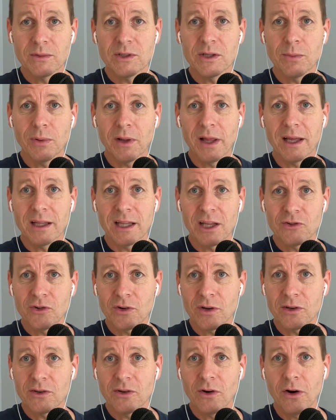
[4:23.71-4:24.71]
to play
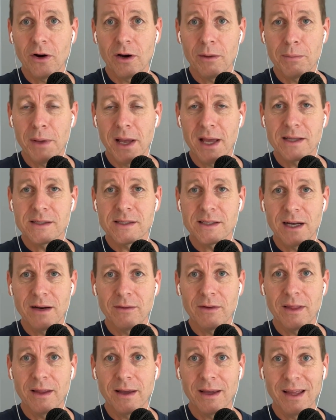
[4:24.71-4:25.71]
electric guitar and bass and
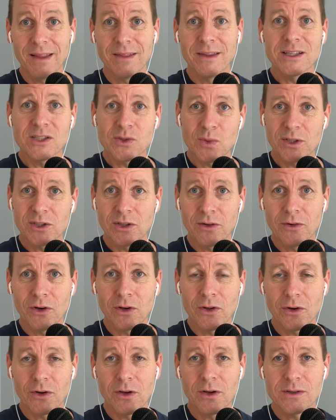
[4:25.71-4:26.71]
everything and then switch over to
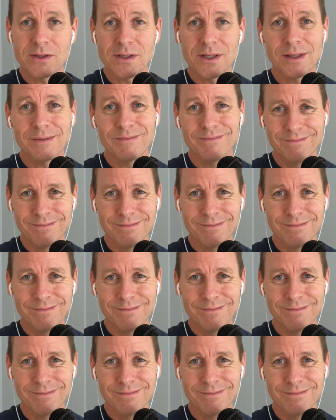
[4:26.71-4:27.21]
an acoustic,